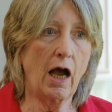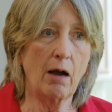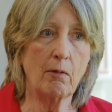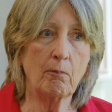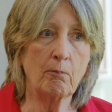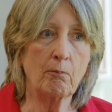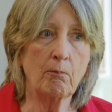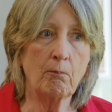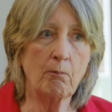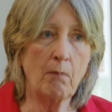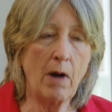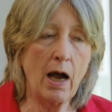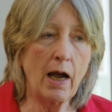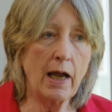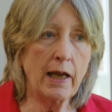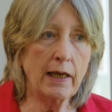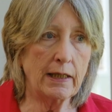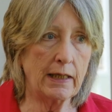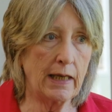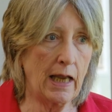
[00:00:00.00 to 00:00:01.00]

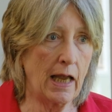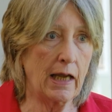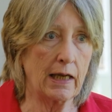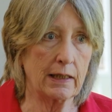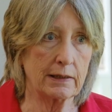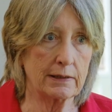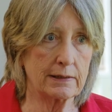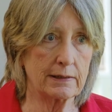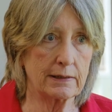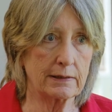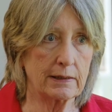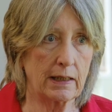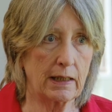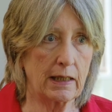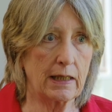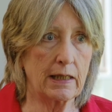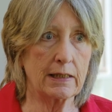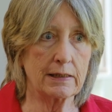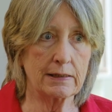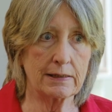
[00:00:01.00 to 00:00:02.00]
My guess
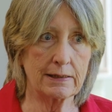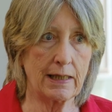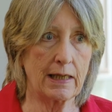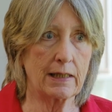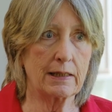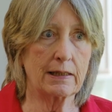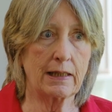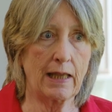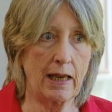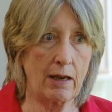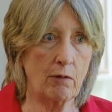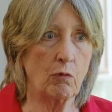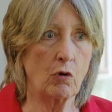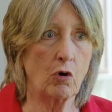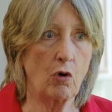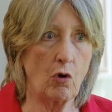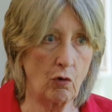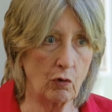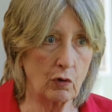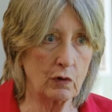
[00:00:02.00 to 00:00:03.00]
is that they
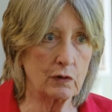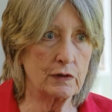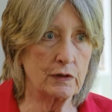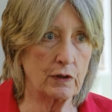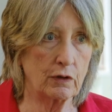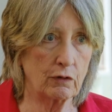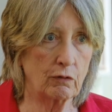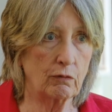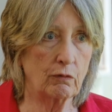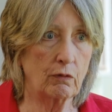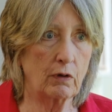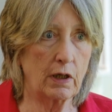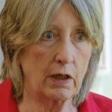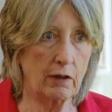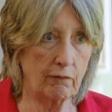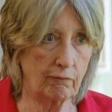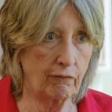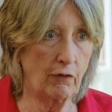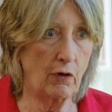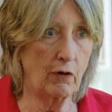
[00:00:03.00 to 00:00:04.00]
were also
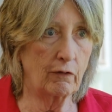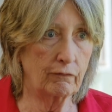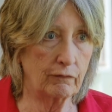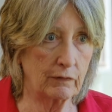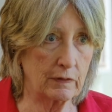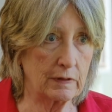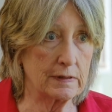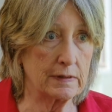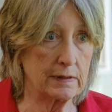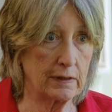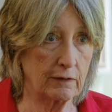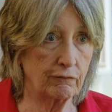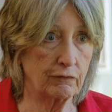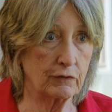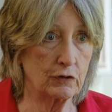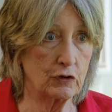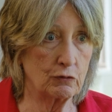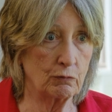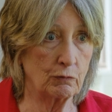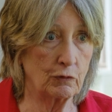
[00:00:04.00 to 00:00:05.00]
involved with the
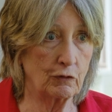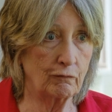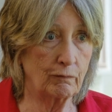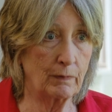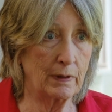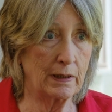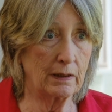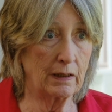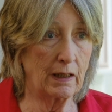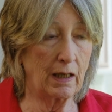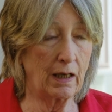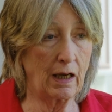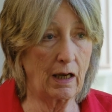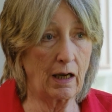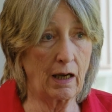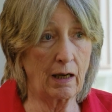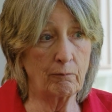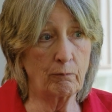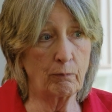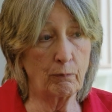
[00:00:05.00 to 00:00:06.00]
suffrage movement.
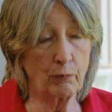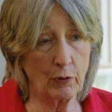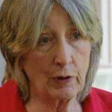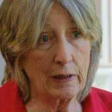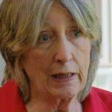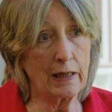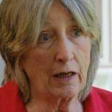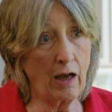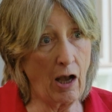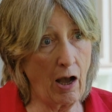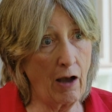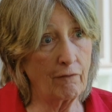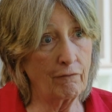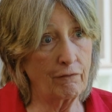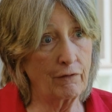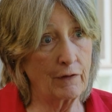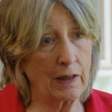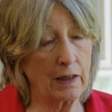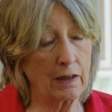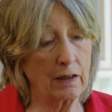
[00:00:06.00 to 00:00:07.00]
I'm pretty
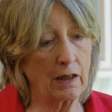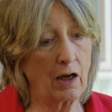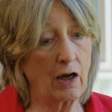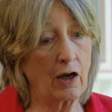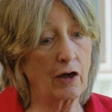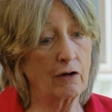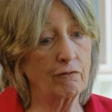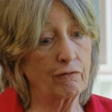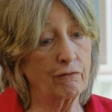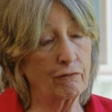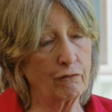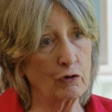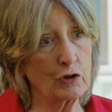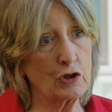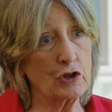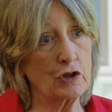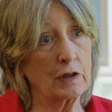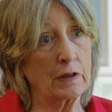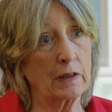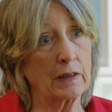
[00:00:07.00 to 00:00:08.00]
confident.
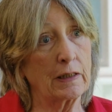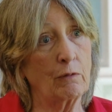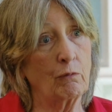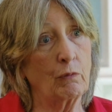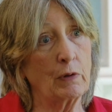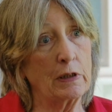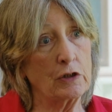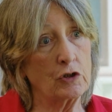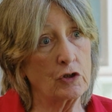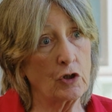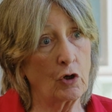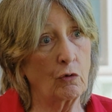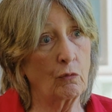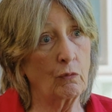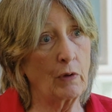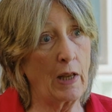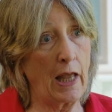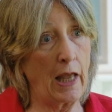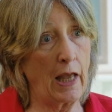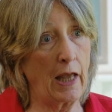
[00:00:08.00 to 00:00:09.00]
Unfortunately, we
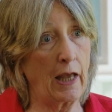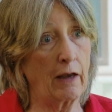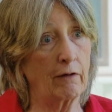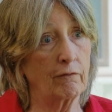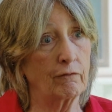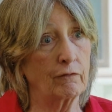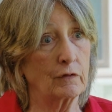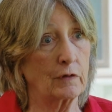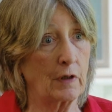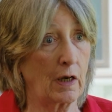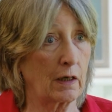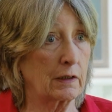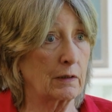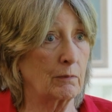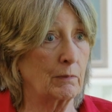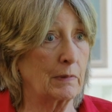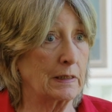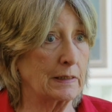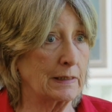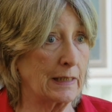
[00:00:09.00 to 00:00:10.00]
don't have
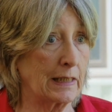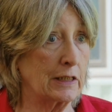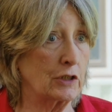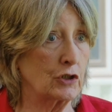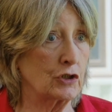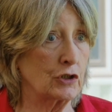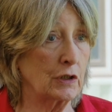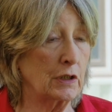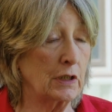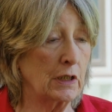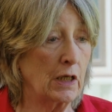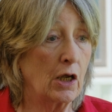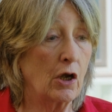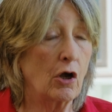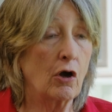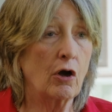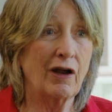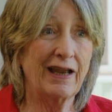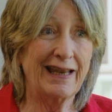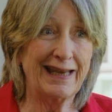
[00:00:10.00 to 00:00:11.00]
documentation
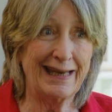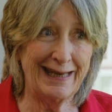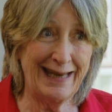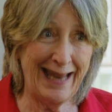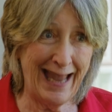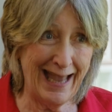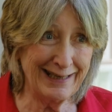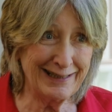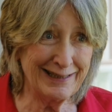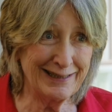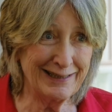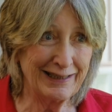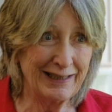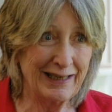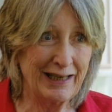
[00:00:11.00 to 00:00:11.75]
yet,